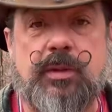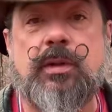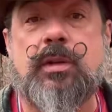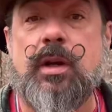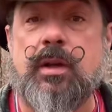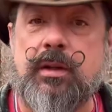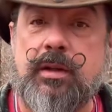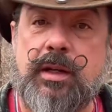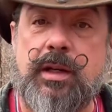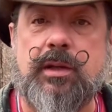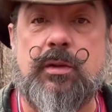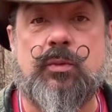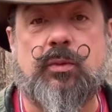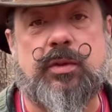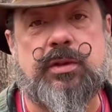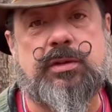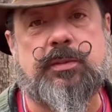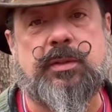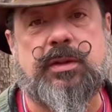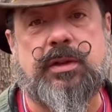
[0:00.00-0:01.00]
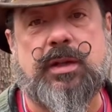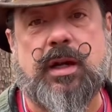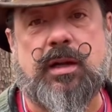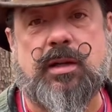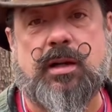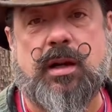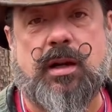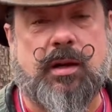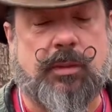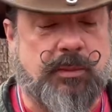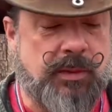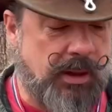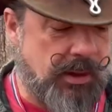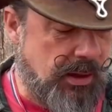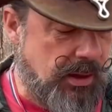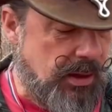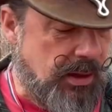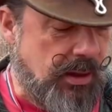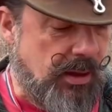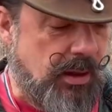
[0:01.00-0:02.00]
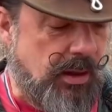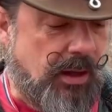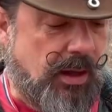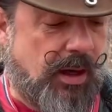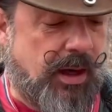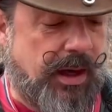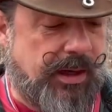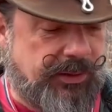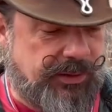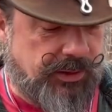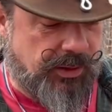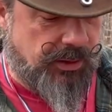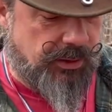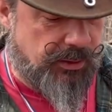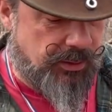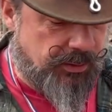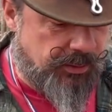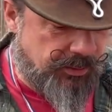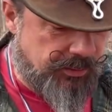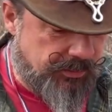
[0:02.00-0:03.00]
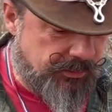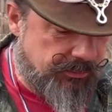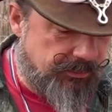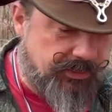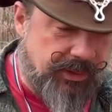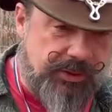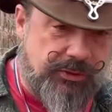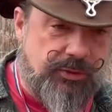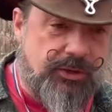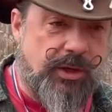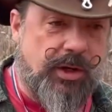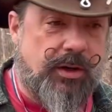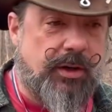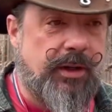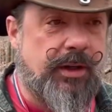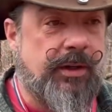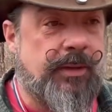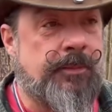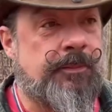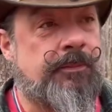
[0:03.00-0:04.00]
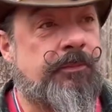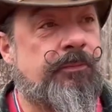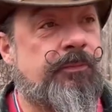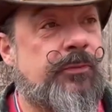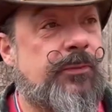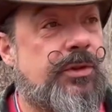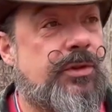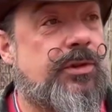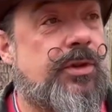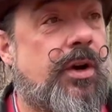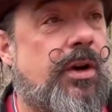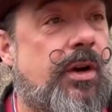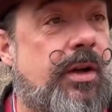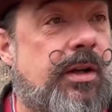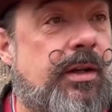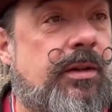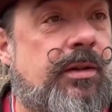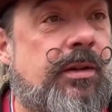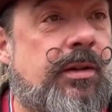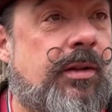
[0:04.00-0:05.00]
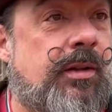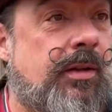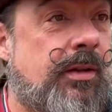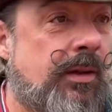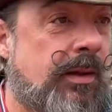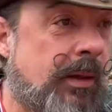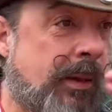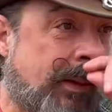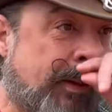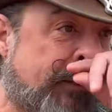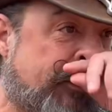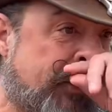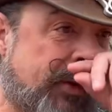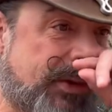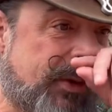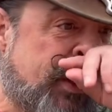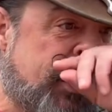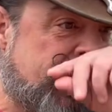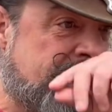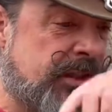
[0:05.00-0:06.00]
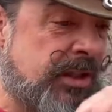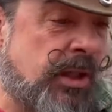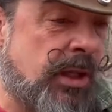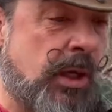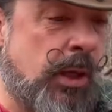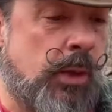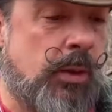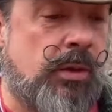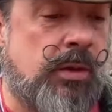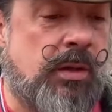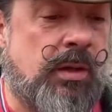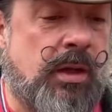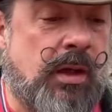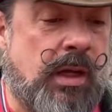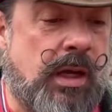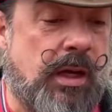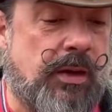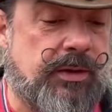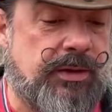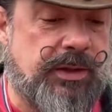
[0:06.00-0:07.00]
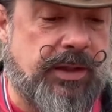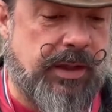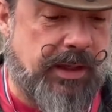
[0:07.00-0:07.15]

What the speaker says: go to thehiddenwoodsman.com. All right, so this journey started a few years ago. I was at